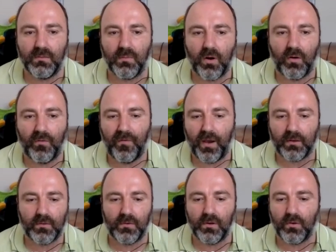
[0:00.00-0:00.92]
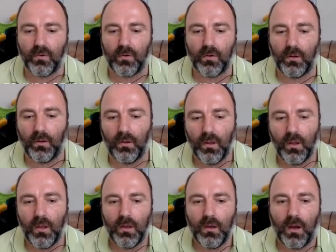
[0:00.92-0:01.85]
cofactor in Google,
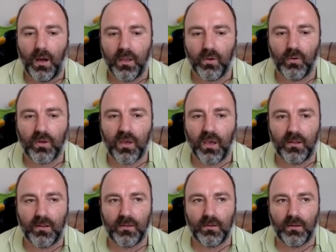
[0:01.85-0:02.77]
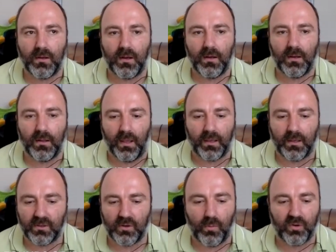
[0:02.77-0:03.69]
you'll get like,
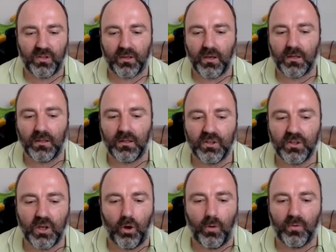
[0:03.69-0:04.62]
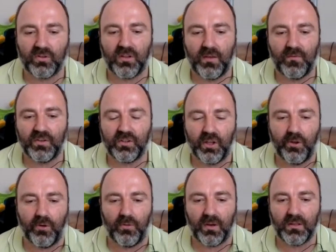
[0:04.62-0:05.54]
it's almost like a cliche. Almost every study
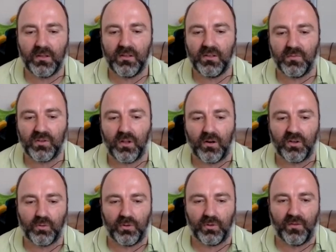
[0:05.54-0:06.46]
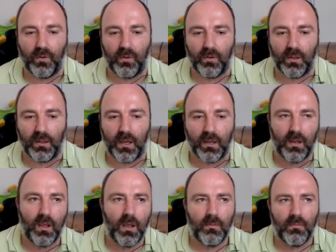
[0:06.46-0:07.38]
on magnesium starts with the following line.
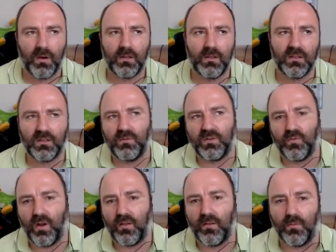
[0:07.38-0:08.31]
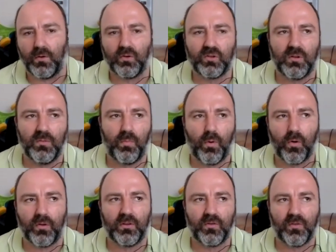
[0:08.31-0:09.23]
Magnesium is one of the most
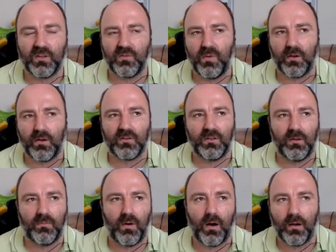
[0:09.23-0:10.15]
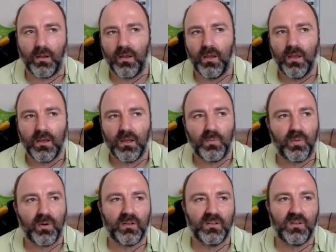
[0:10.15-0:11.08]
important trace metals in the body. It
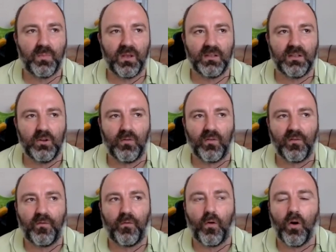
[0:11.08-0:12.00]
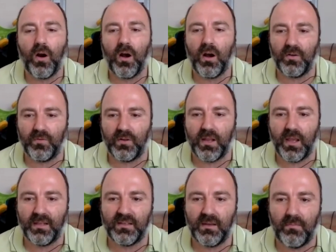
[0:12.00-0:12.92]
participates in over 400
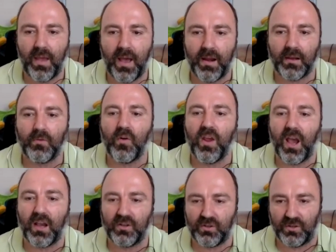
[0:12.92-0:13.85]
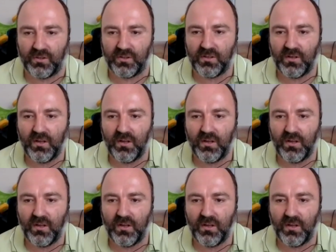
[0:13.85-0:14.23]
enzymatic reactions,